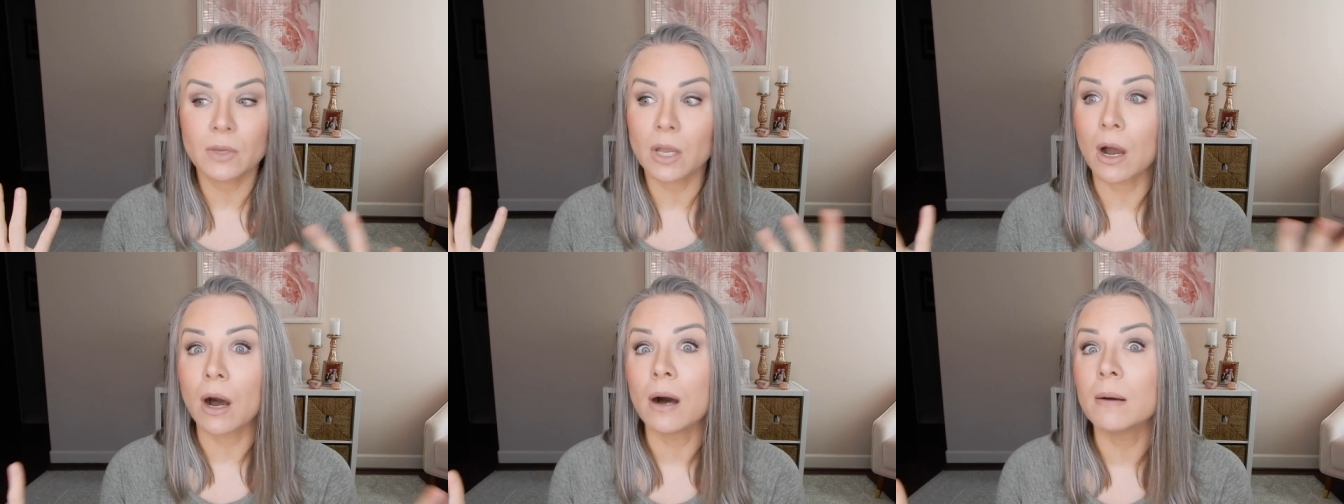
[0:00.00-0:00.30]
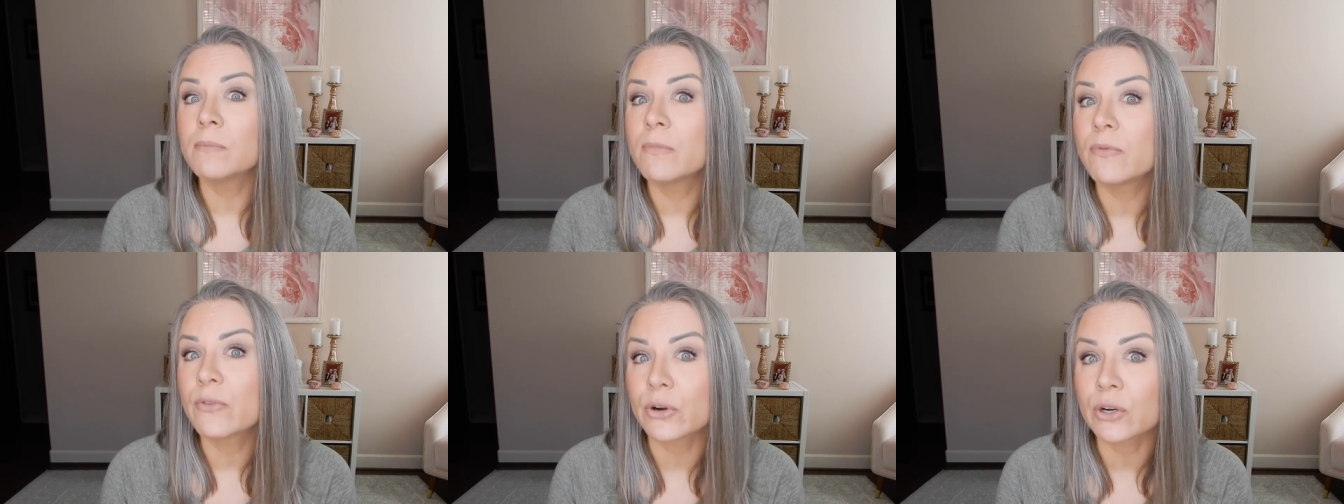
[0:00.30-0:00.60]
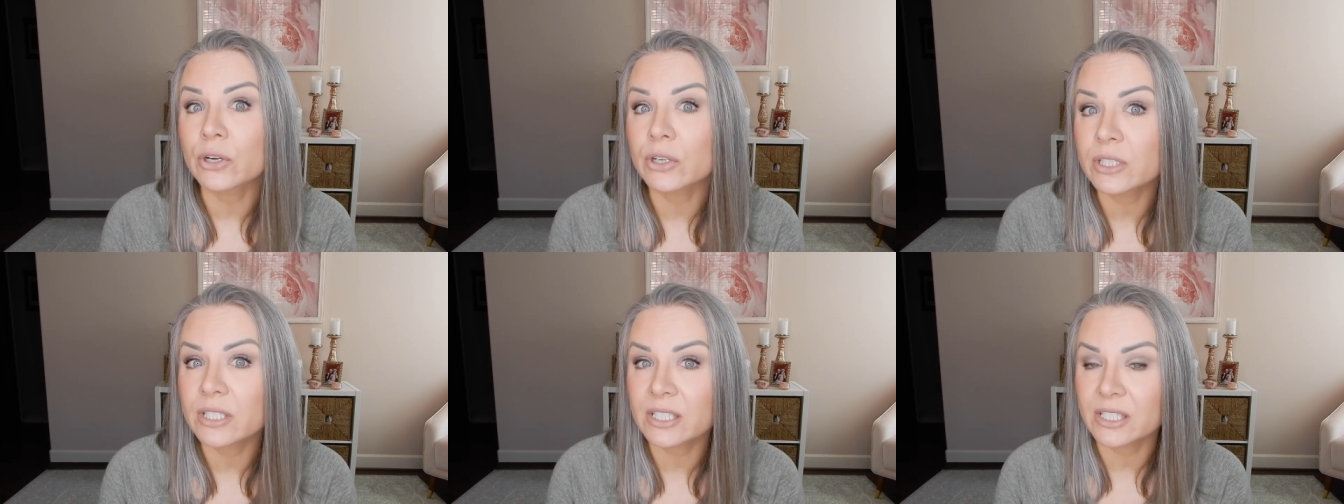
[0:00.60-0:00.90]

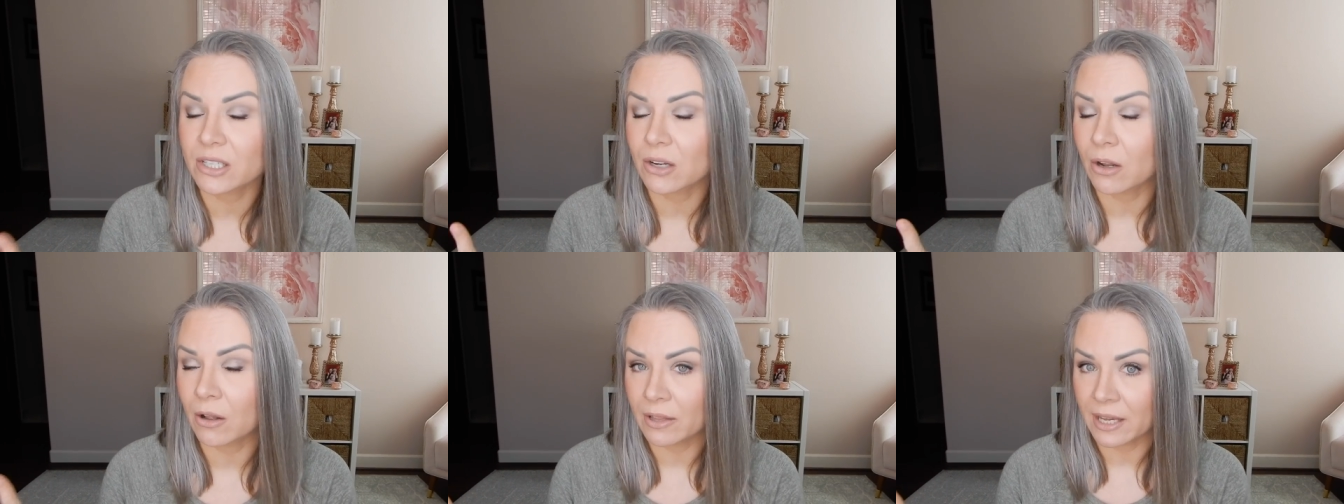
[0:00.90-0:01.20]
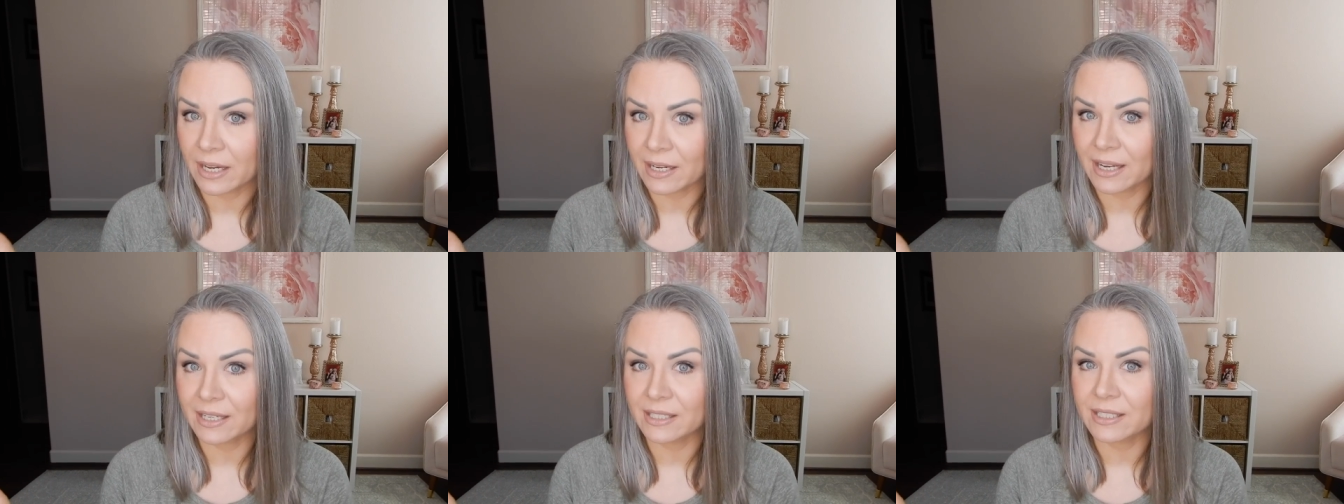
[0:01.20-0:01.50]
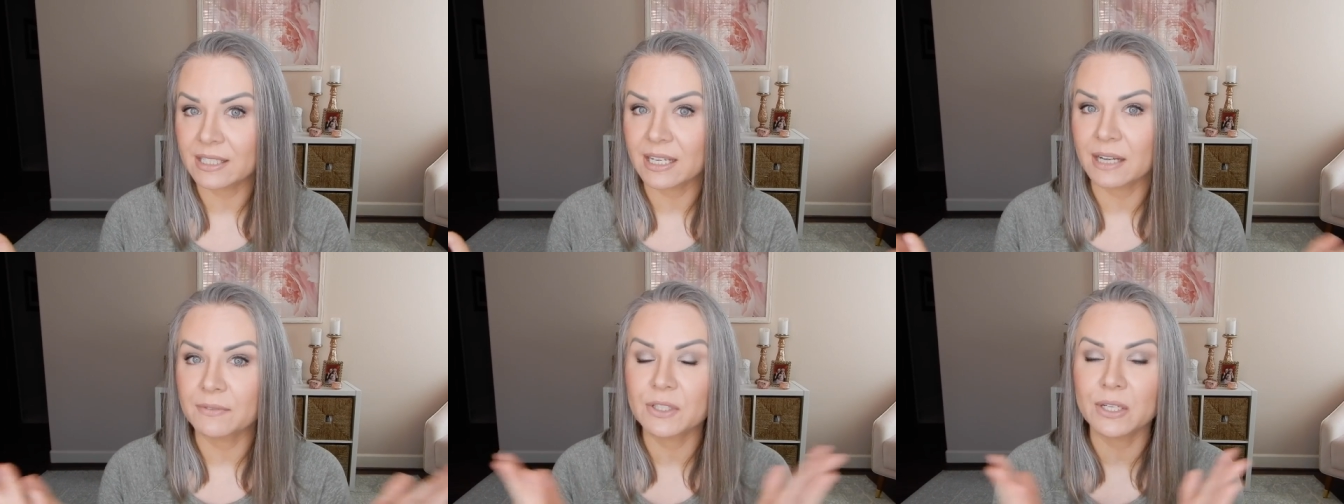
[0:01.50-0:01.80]
comfort, all that kind
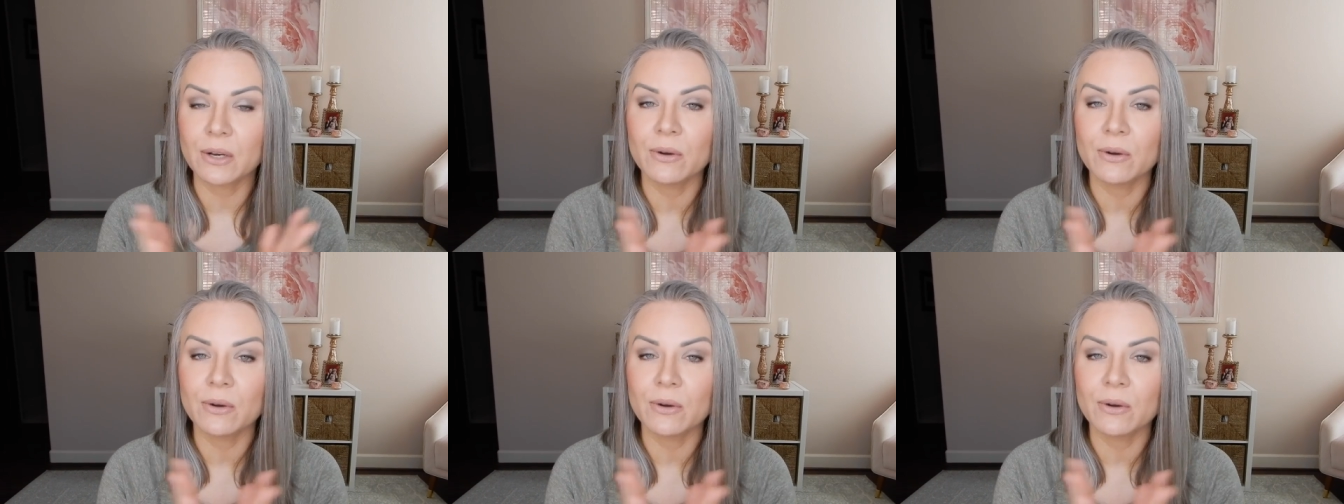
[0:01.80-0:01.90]
of stuff.